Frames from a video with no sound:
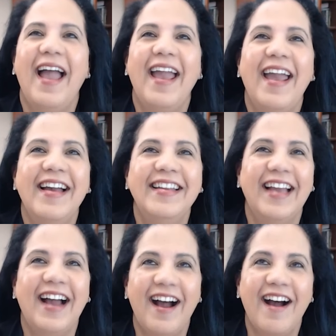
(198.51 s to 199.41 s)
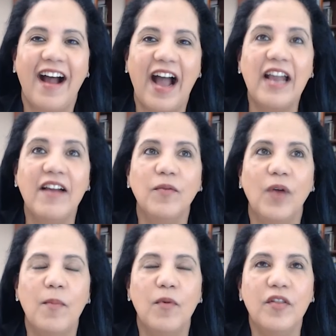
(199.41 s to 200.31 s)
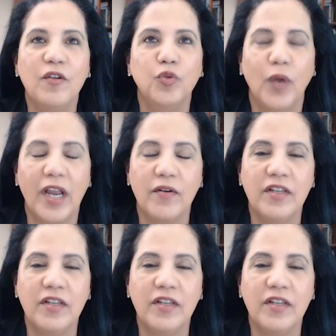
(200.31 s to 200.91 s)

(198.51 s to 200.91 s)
and uh, I have I'm one of those rare